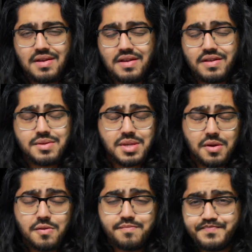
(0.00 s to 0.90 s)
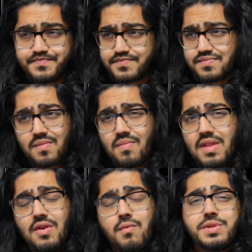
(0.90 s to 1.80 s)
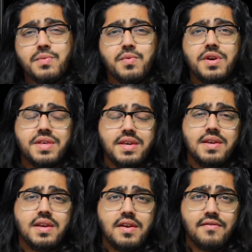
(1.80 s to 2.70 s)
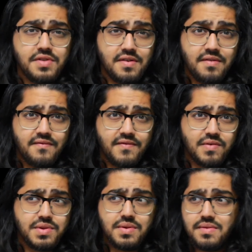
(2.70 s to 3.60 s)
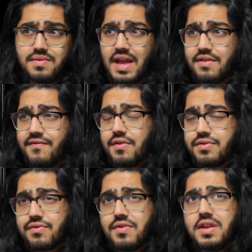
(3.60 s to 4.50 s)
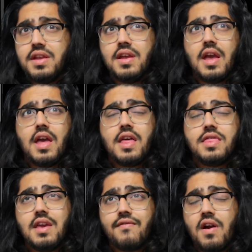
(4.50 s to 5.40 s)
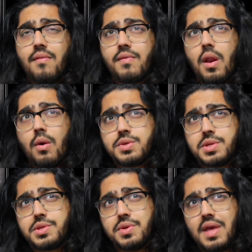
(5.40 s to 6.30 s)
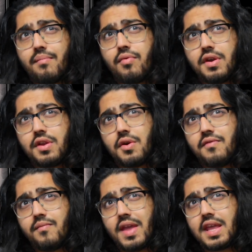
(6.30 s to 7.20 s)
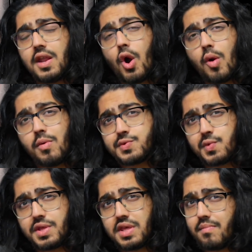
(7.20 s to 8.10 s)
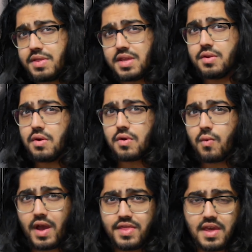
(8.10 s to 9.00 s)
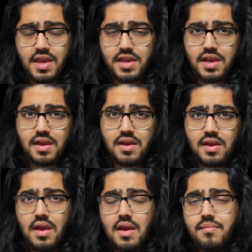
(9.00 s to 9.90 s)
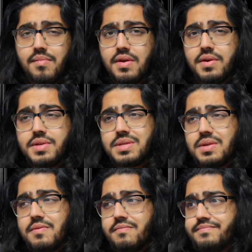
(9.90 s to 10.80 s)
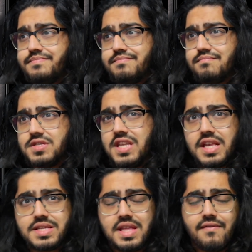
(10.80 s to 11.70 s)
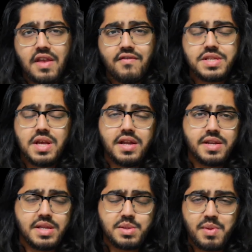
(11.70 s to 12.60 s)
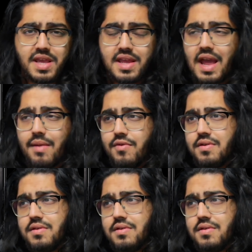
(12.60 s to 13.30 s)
So it wasn't worth it for the Fold 2. Now, the Fold 3, they've come closer to that point of making it almost worth it, but they're not quite there yet. Because, yes, they've given us an under-display camera.